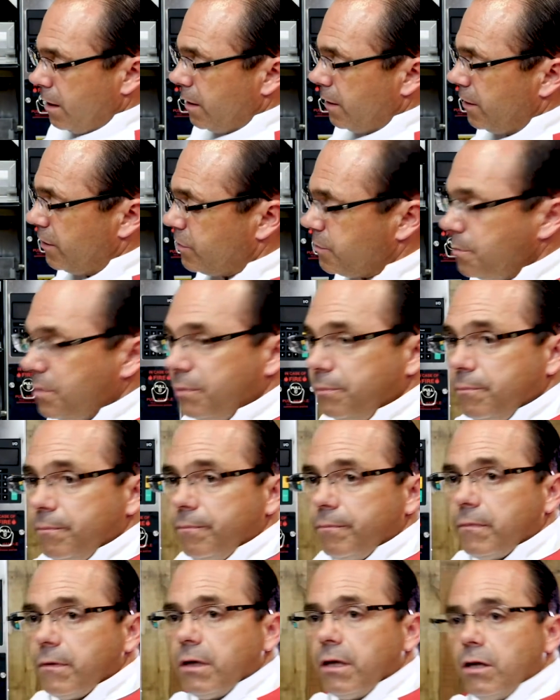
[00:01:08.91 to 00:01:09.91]
This
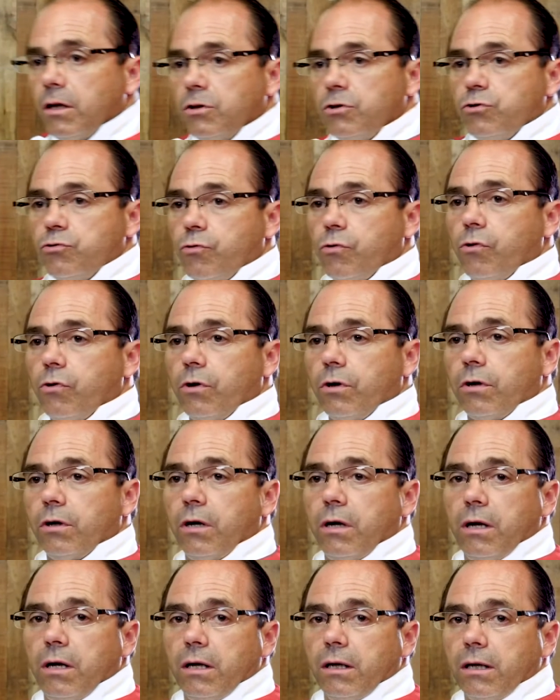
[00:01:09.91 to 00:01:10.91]
drawer
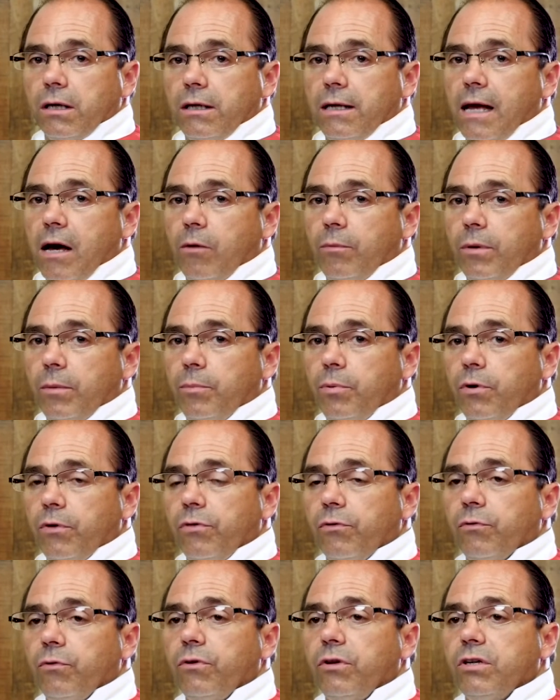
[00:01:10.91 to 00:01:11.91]
can now be
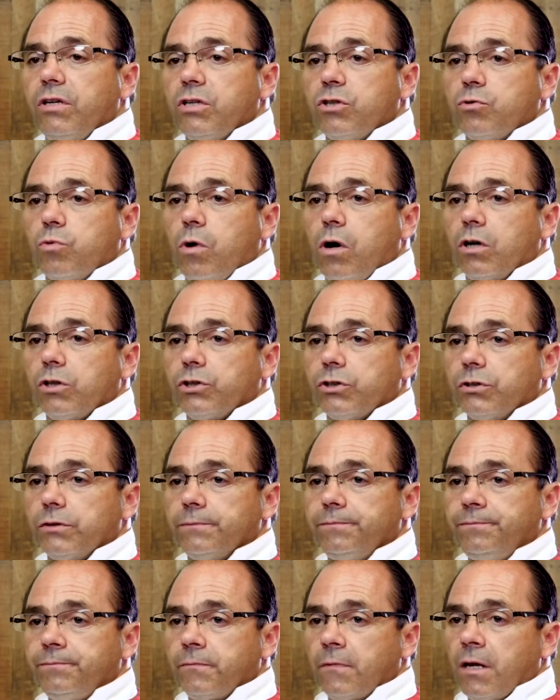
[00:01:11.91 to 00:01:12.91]
put through the dishwasher
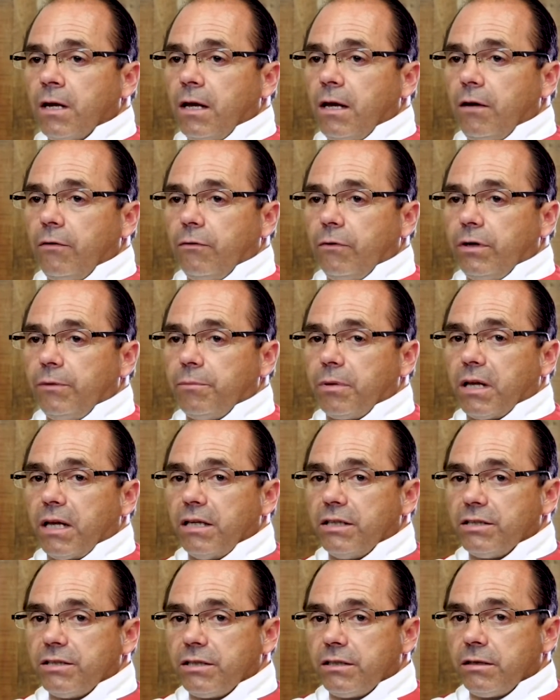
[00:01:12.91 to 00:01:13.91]
and
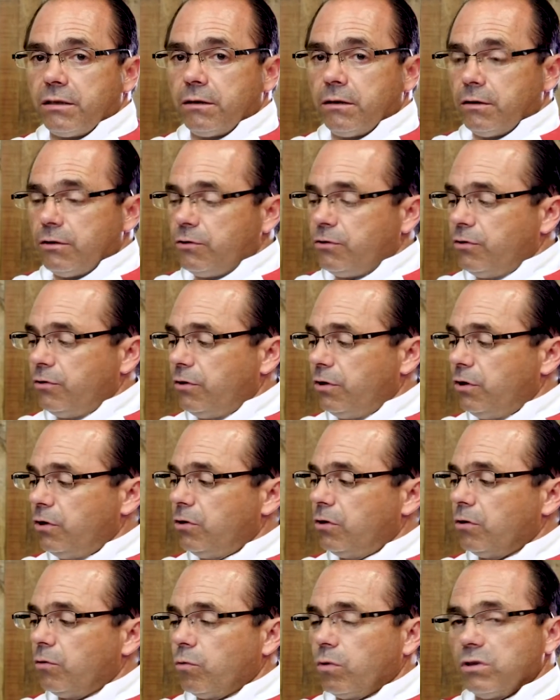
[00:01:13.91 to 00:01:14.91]
replaced to the
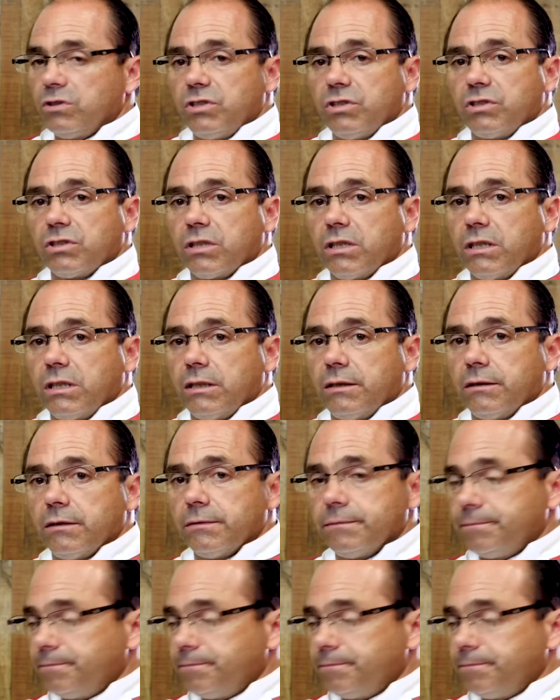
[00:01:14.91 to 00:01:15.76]
unit once it's clean.